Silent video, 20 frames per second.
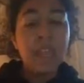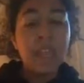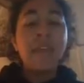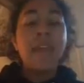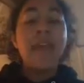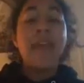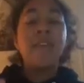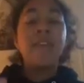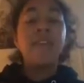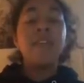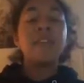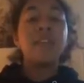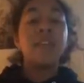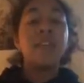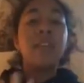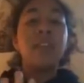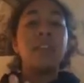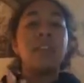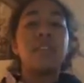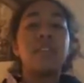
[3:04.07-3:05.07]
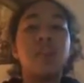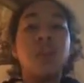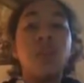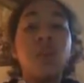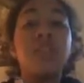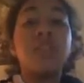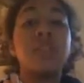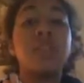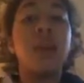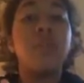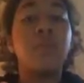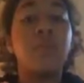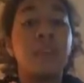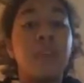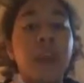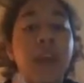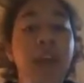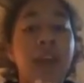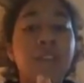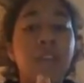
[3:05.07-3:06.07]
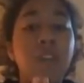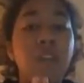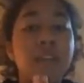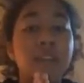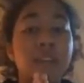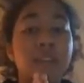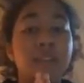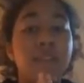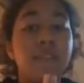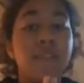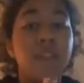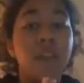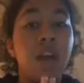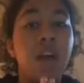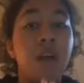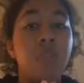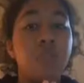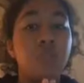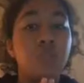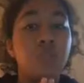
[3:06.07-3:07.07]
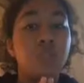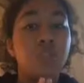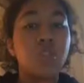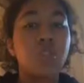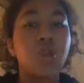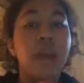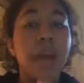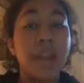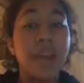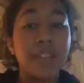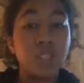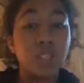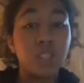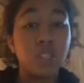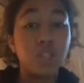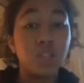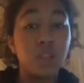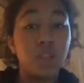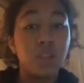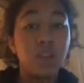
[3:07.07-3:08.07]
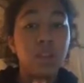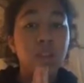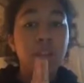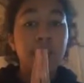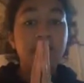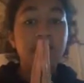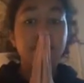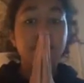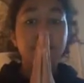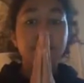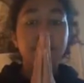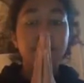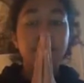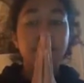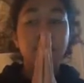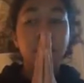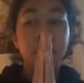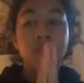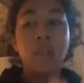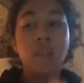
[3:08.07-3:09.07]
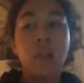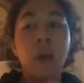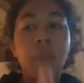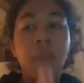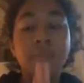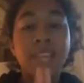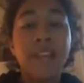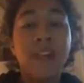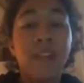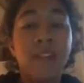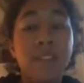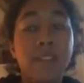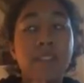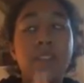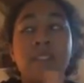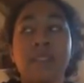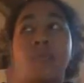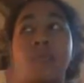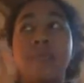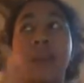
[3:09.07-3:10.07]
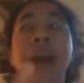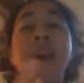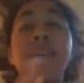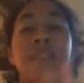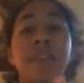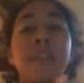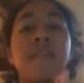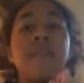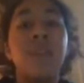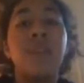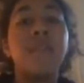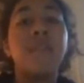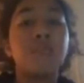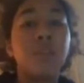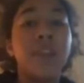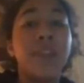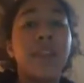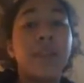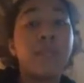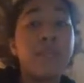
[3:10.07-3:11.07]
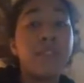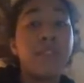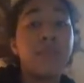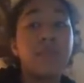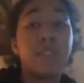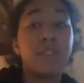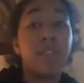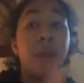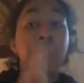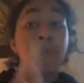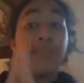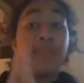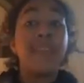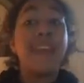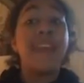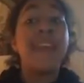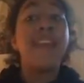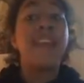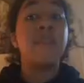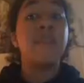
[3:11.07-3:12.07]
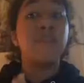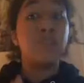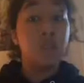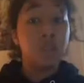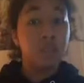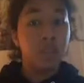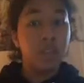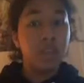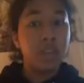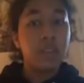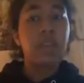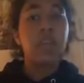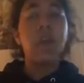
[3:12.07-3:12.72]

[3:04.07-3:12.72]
And this kid is so stubborn, I've, like, given up trying to stop, I've given up trying to make him stop saying it, period.